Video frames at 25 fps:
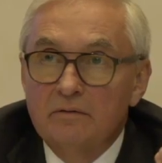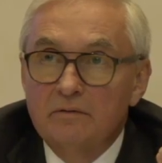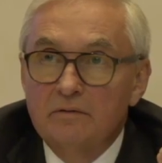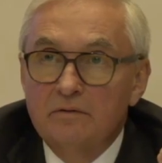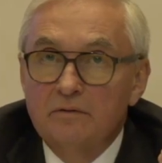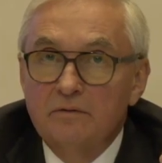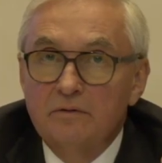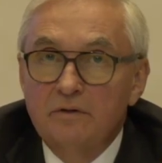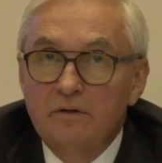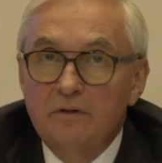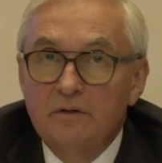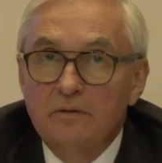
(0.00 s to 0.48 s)

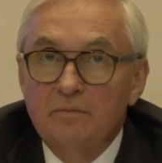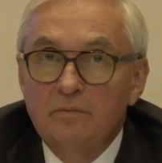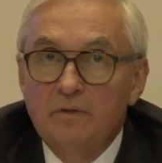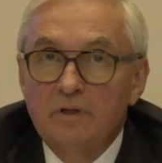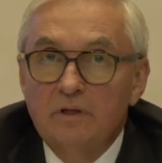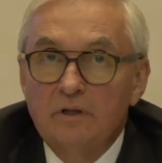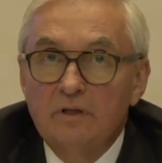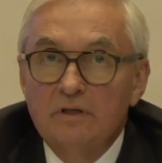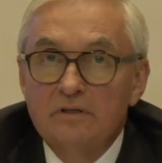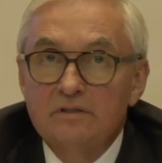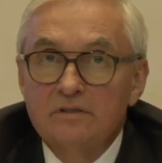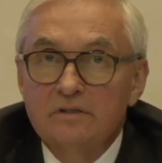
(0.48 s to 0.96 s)
during the
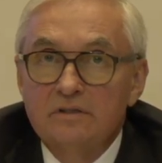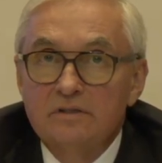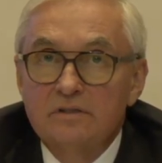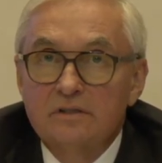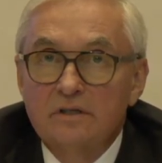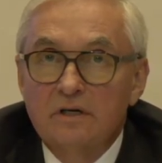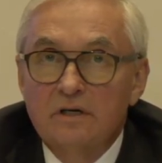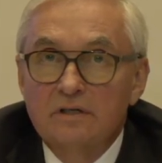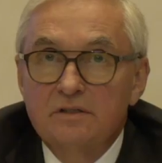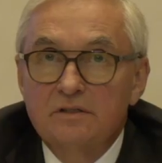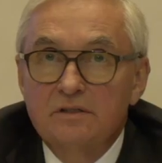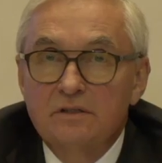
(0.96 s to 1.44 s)
Middle East
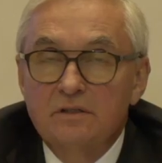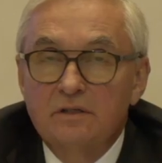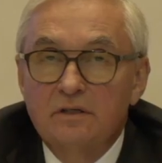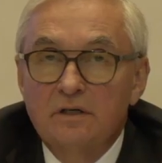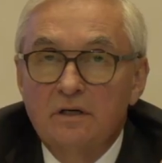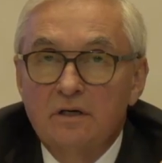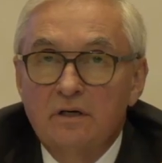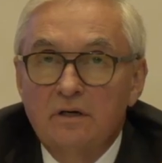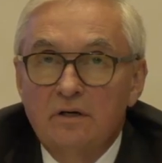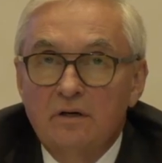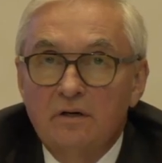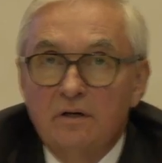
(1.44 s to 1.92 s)
discussion,
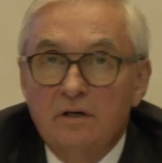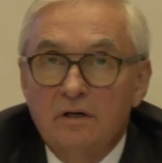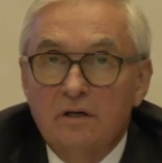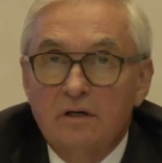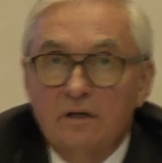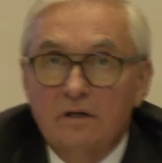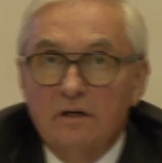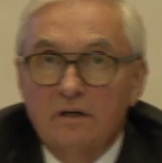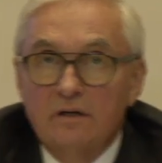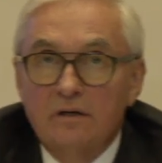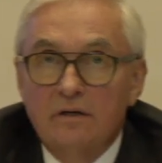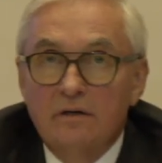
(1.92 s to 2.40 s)

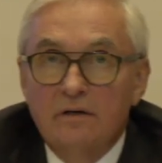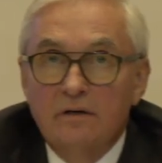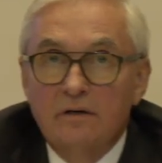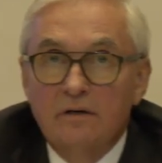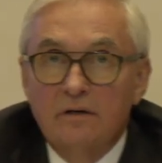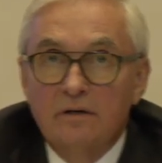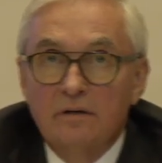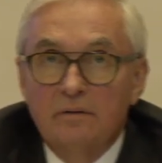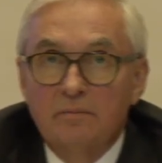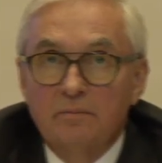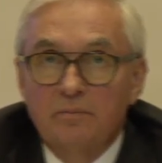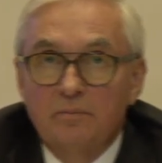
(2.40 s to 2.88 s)

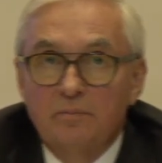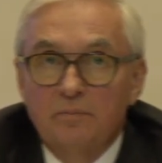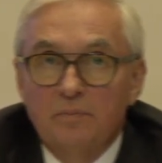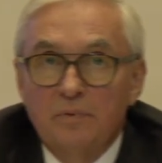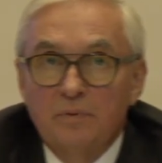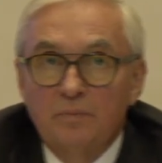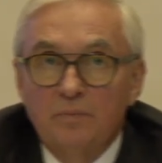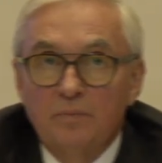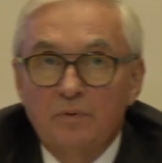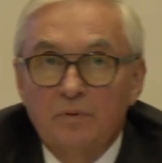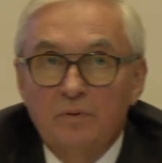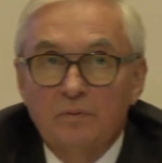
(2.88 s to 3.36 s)

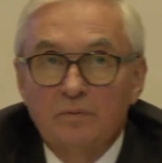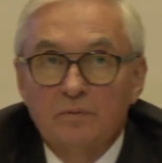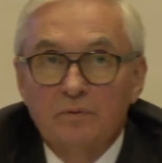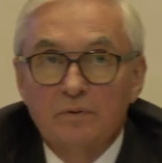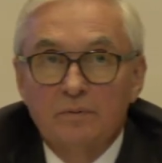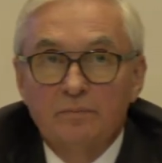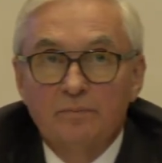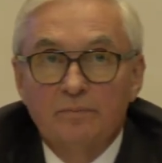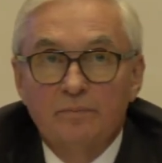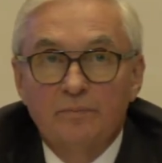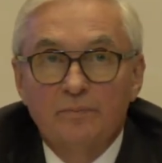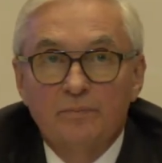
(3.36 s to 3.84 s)
people were
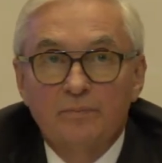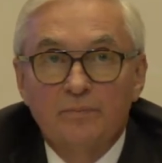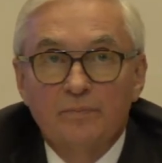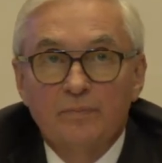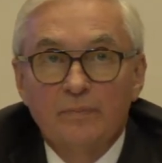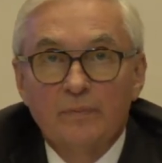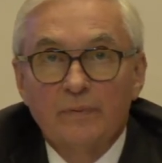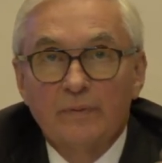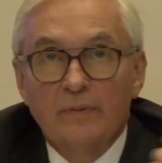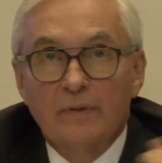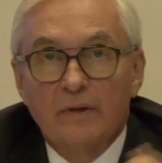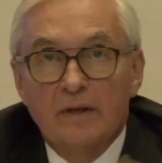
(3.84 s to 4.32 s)

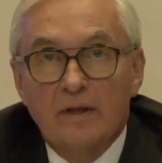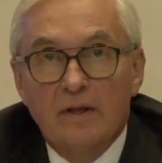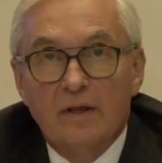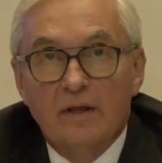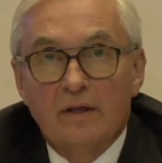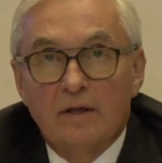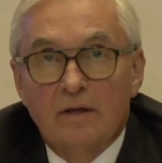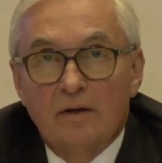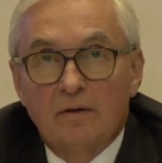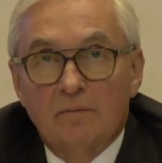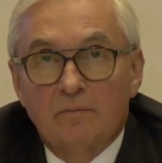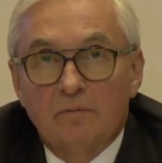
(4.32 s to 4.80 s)

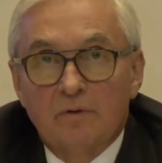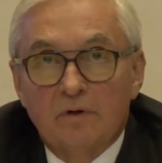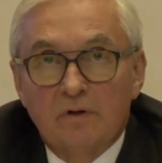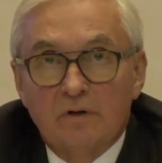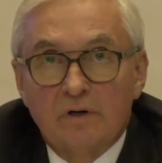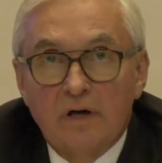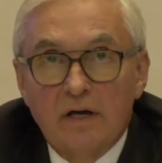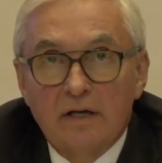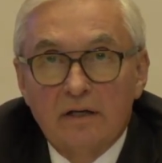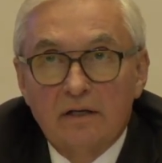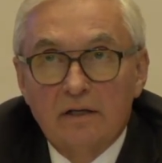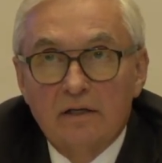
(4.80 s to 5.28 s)

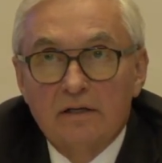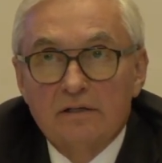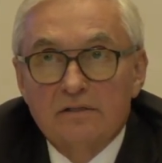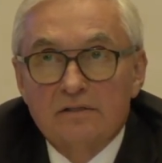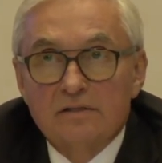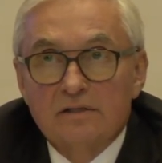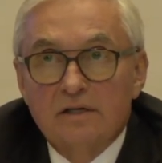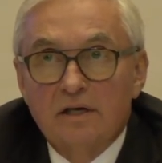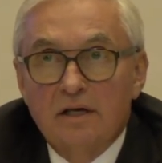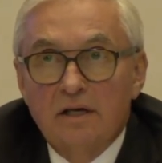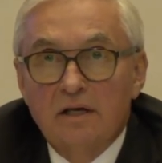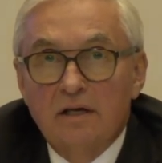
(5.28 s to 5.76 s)
rightly
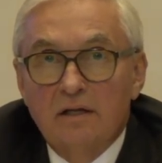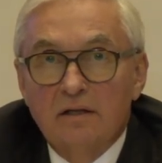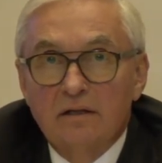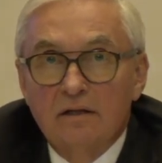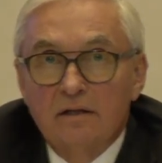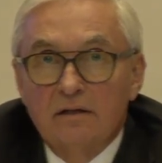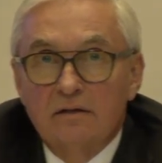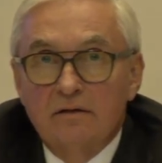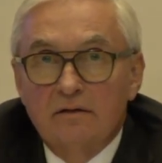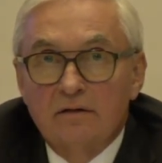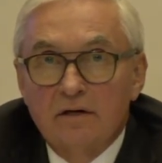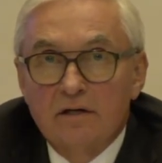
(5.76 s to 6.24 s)
saying that
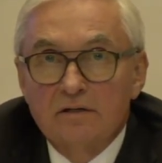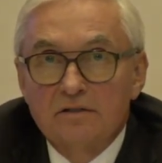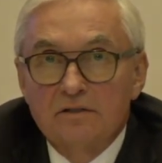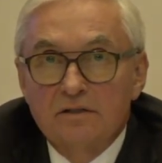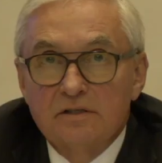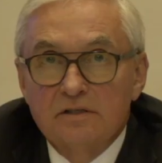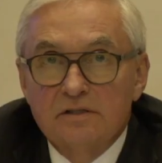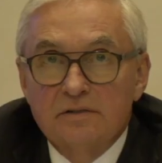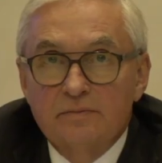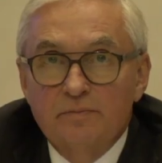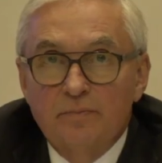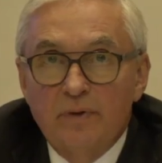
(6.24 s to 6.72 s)
Russia
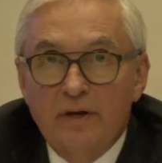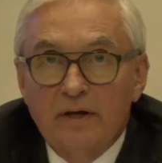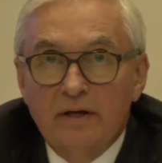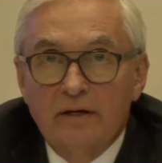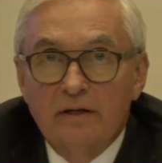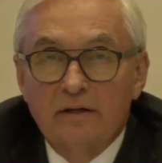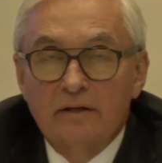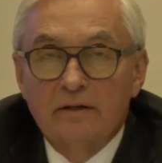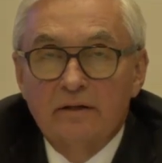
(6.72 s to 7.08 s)
is back in